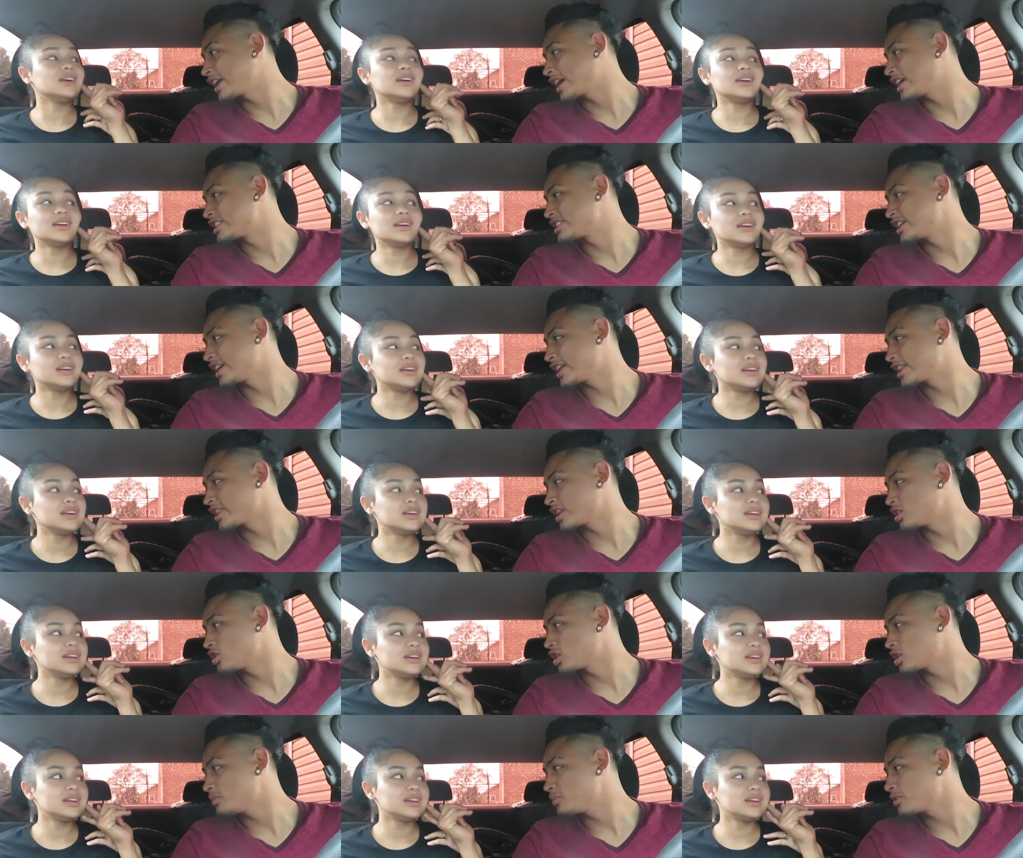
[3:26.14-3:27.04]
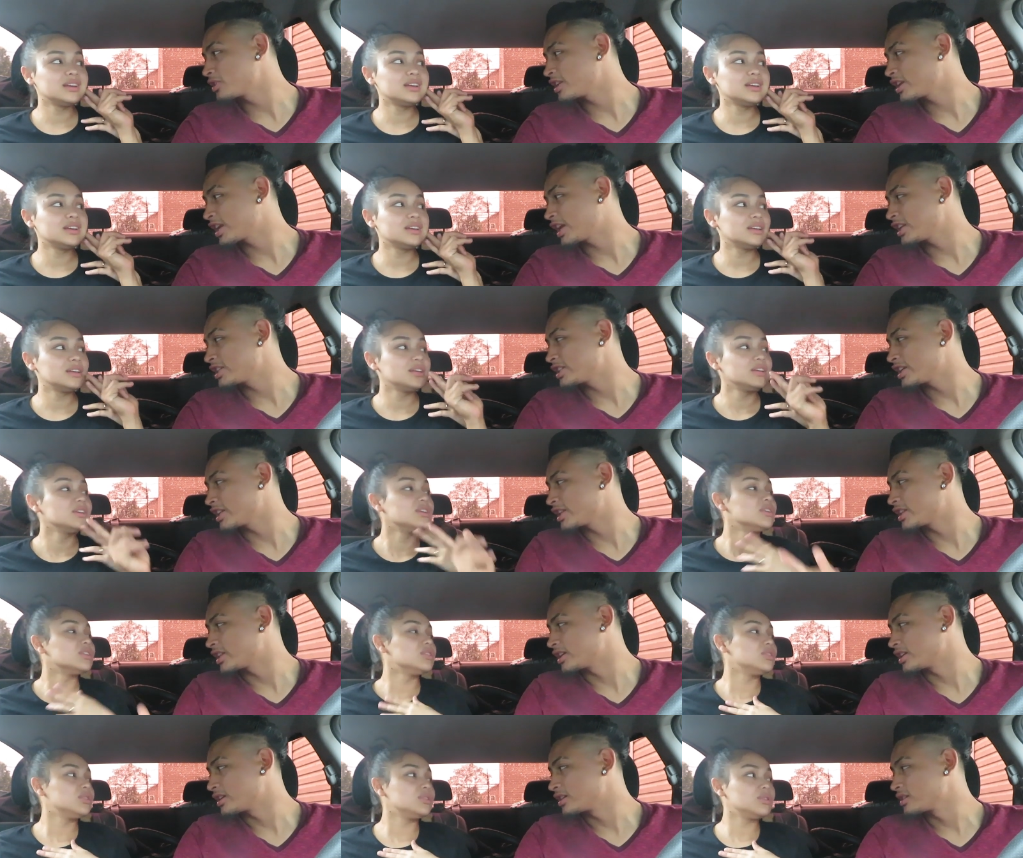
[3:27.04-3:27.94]
Speaker 1: el cachete.
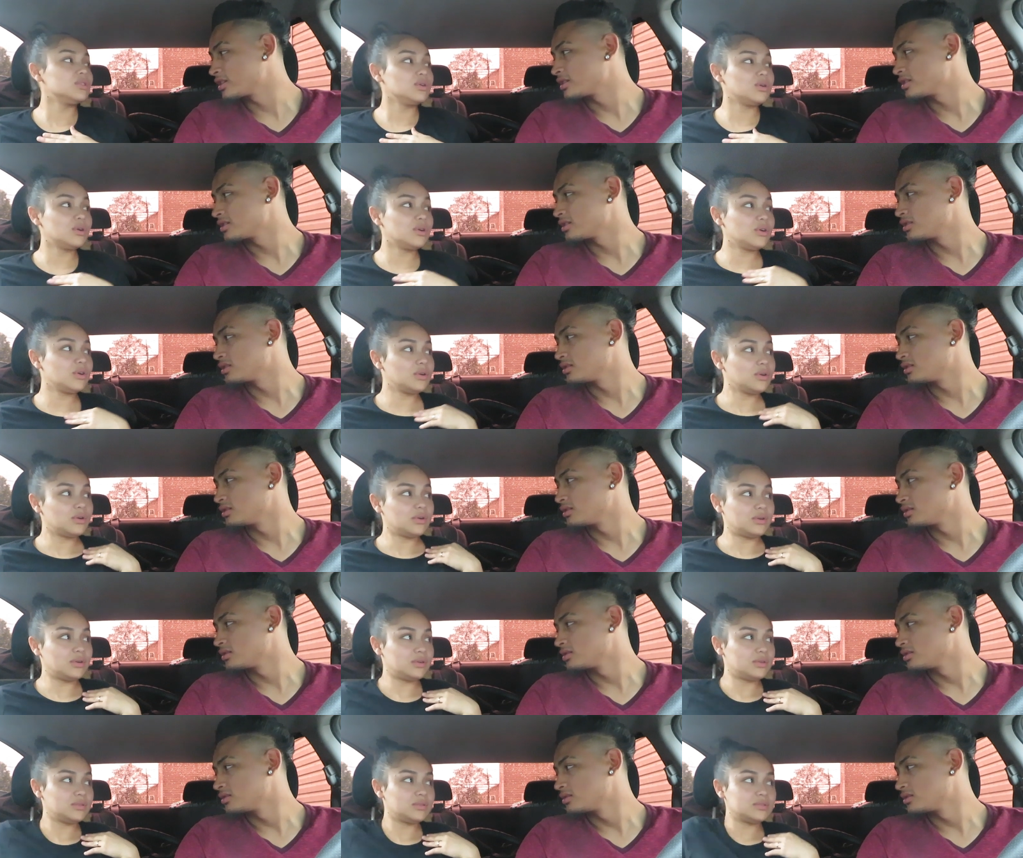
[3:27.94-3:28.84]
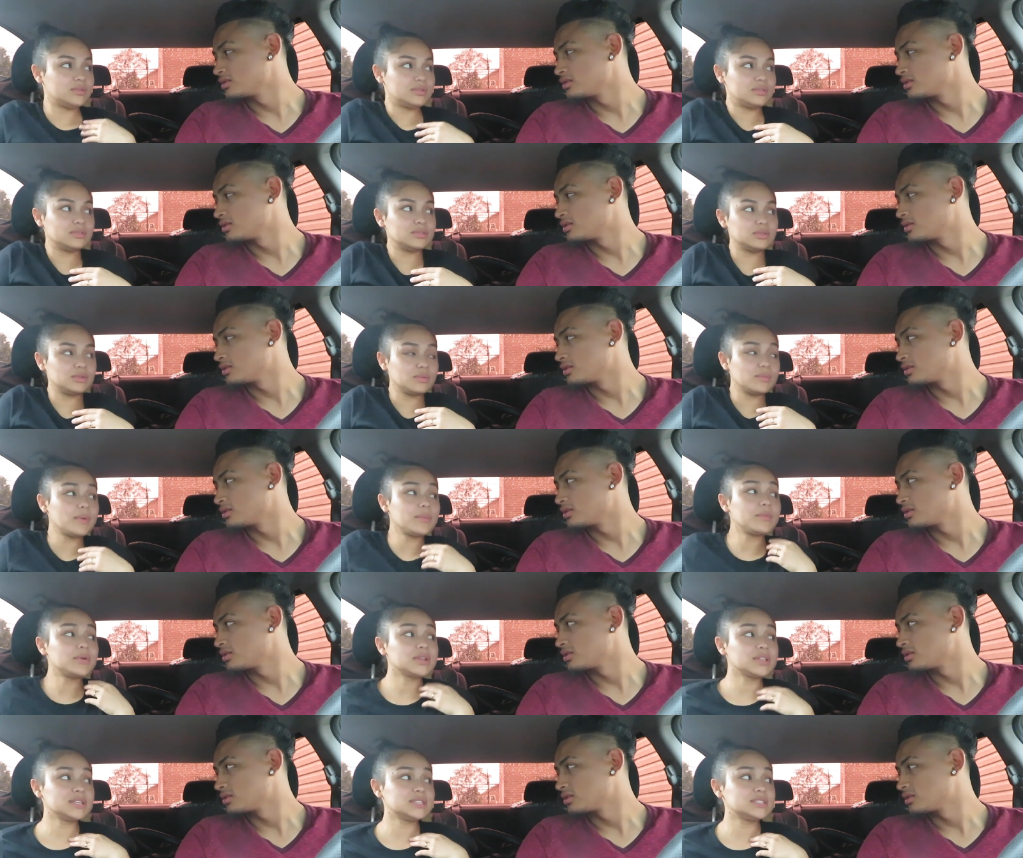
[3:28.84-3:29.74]
No. Tú me
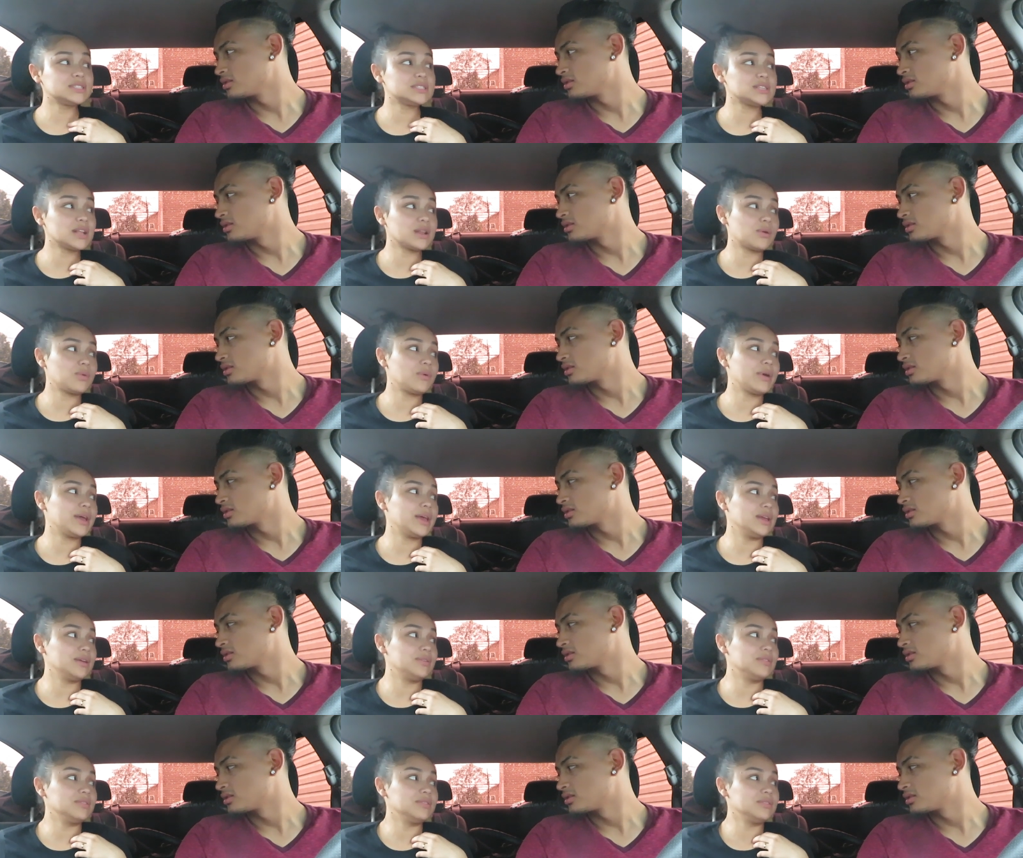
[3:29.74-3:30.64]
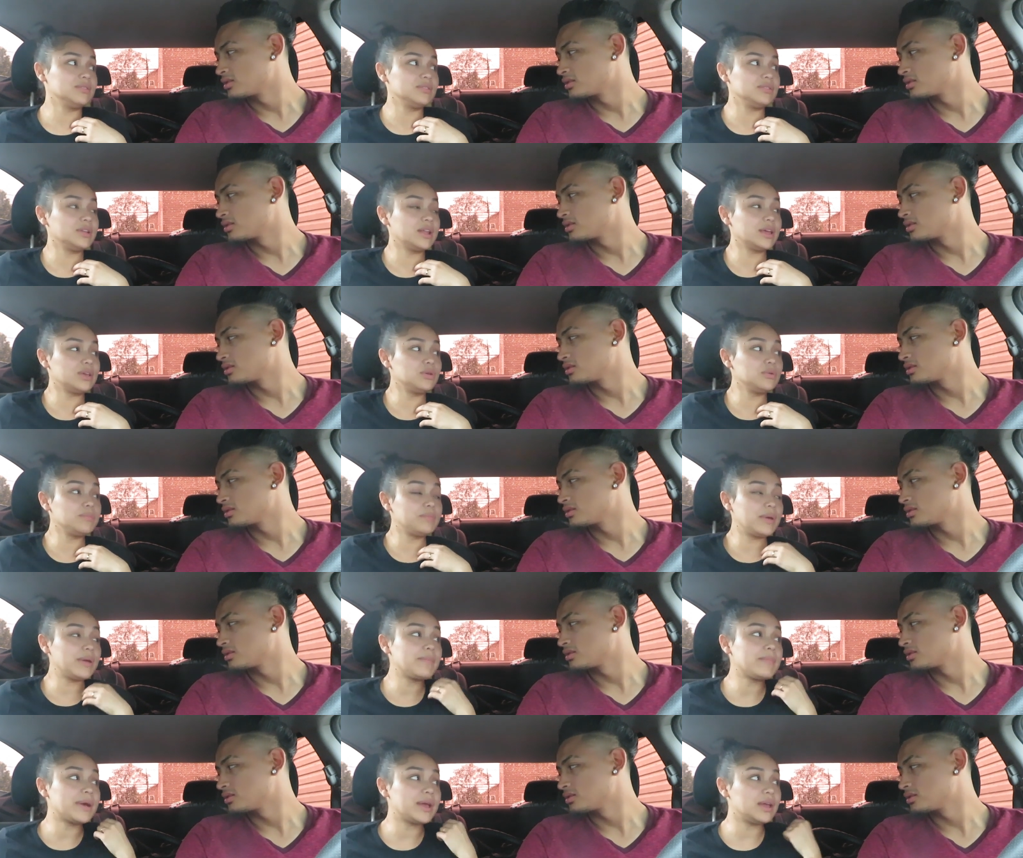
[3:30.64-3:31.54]
mordiste el cuello. Like you
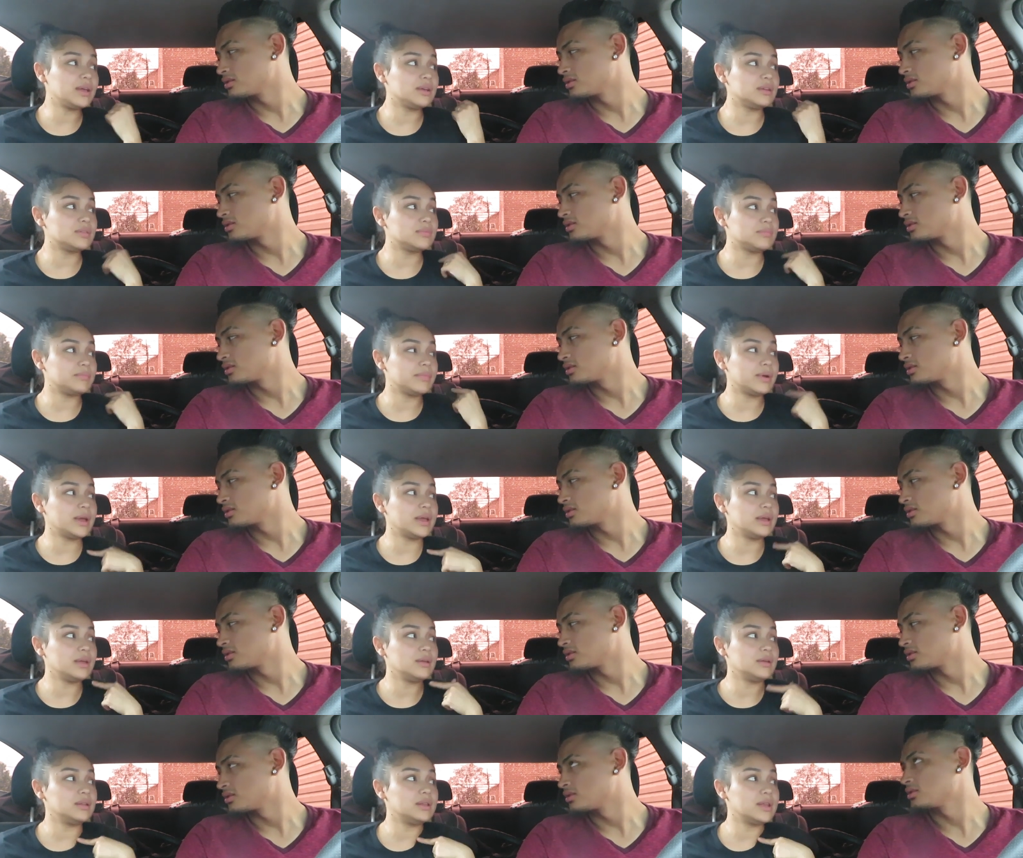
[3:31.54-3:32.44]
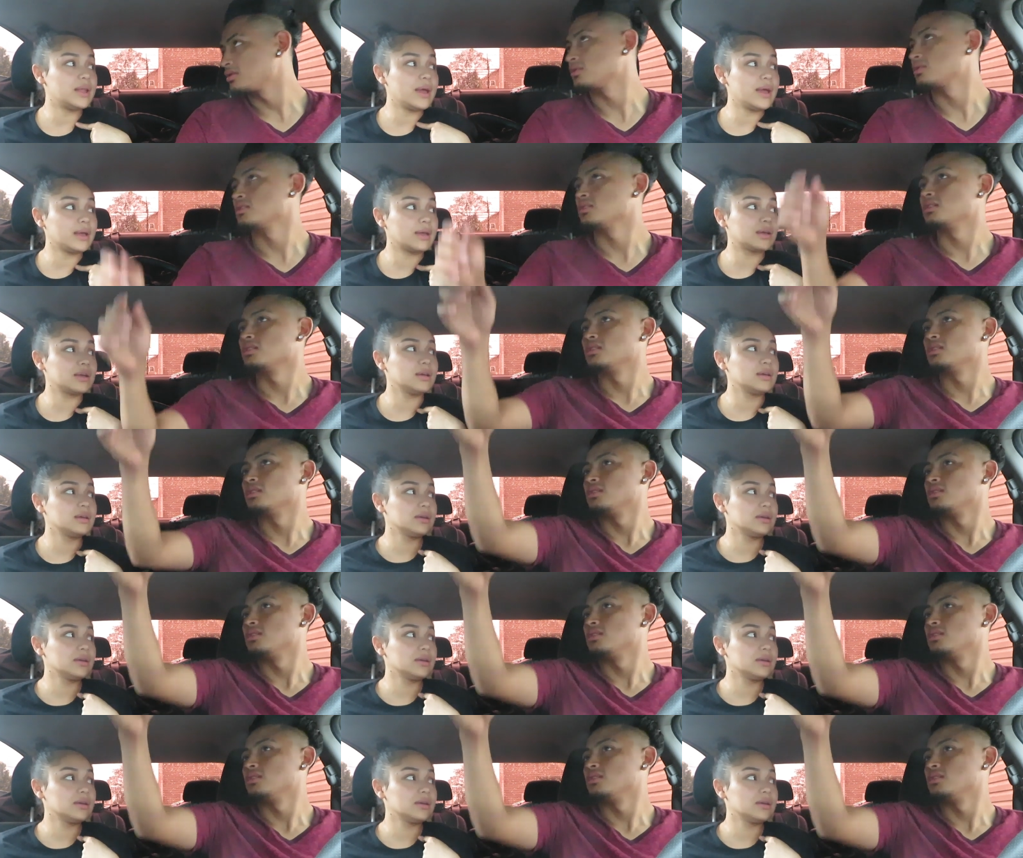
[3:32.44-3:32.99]
bit my neck.